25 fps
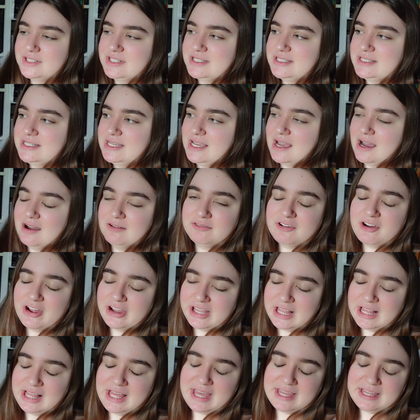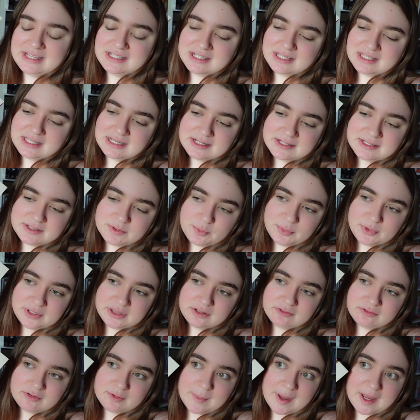to see how far I can get into this with
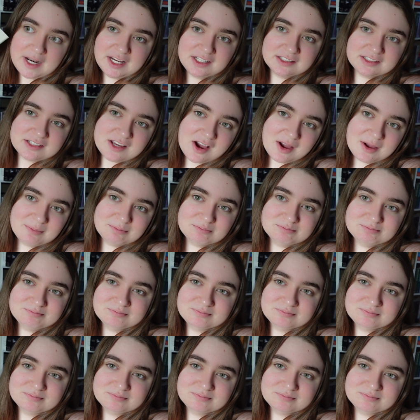the remaining time.